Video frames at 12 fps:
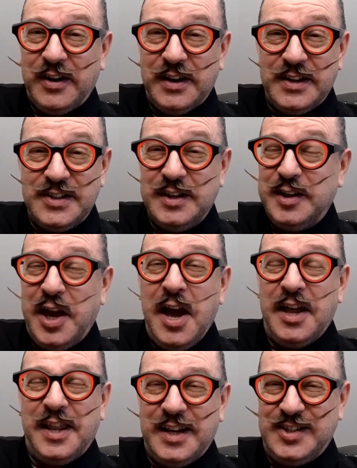and they're still
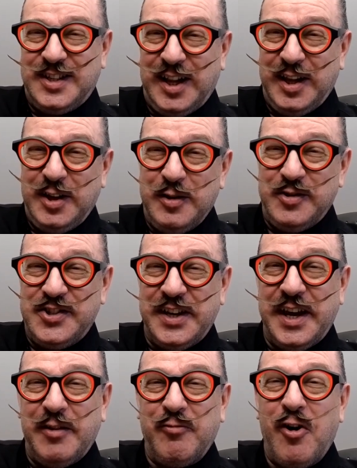using
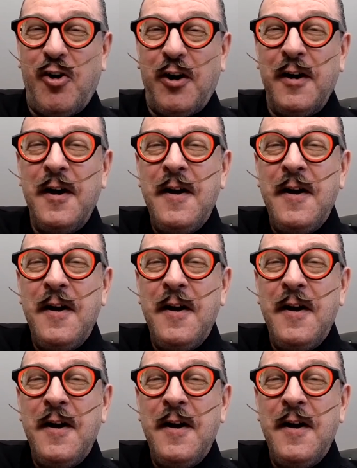it wrong.